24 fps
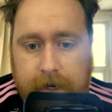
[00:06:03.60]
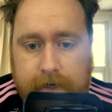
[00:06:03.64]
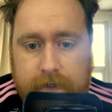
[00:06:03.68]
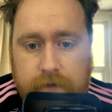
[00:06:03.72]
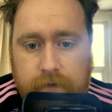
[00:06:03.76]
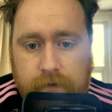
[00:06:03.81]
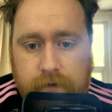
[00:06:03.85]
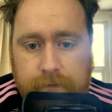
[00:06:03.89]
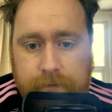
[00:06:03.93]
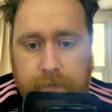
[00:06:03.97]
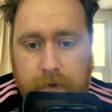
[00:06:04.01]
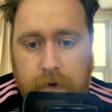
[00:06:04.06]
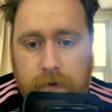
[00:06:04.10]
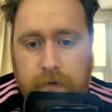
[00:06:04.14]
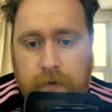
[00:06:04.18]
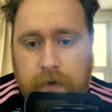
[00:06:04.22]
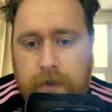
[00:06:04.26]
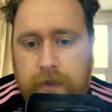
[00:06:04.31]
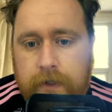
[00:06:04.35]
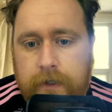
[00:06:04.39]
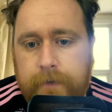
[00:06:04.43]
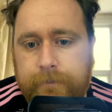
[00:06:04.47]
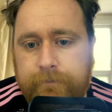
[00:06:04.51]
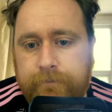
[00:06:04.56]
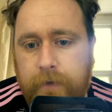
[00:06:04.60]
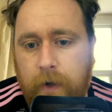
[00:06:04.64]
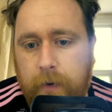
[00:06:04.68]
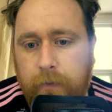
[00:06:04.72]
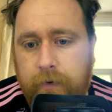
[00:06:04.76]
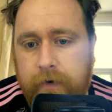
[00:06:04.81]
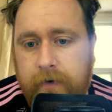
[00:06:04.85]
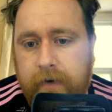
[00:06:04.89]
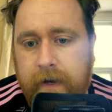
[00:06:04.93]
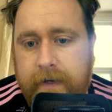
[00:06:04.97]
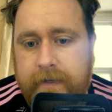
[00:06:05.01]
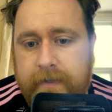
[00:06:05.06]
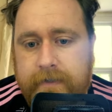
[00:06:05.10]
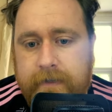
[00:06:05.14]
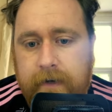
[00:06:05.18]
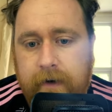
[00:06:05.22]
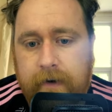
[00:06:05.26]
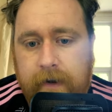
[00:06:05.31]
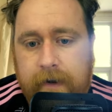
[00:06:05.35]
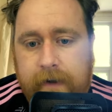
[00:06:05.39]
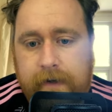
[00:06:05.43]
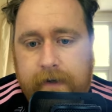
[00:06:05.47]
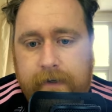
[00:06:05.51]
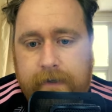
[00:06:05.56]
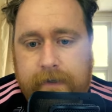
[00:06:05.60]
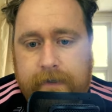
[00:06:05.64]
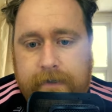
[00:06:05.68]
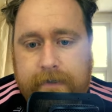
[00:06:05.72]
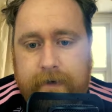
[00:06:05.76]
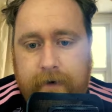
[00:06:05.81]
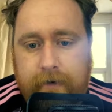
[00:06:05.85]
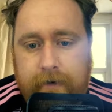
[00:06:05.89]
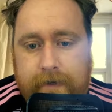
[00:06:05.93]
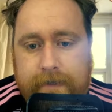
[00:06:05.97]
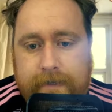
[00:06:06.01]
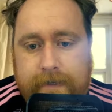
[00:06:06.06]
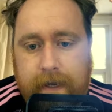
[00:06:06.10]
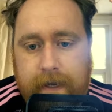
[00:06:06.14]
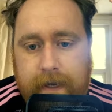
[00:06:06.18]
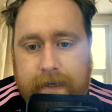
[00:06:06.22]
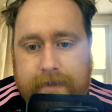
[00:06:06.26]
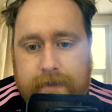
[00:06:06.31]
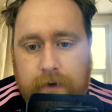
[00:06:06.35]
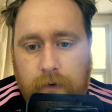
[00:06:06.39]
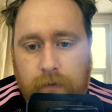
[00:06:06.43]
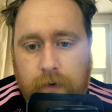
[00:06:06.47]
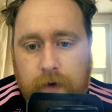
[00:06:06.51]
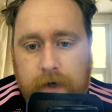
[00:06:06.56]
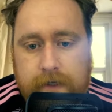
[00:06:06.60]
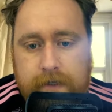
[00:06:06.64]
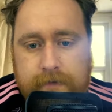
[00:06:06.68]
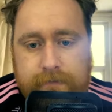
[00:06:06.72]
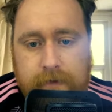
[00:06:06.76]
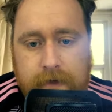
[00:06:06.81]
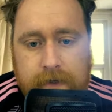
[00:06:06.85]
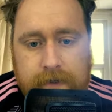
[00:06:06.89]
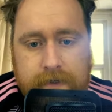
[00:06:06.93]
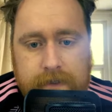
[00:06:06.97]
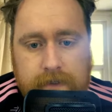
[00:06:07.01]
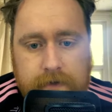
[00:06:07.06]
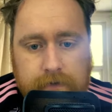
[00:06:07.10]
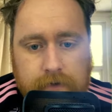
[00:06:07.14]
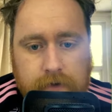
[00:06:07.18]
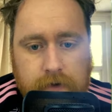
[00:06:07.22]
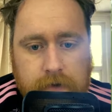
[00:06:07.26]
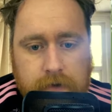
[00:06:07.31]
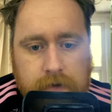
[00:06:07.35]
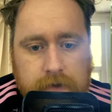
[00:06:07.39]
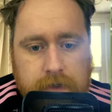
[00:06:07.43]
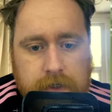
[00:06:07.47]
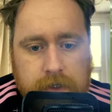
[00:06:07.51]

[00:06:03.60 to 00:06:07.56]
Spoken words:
with the ball. I wouldn't necessarily say that's a worst miss. And of course,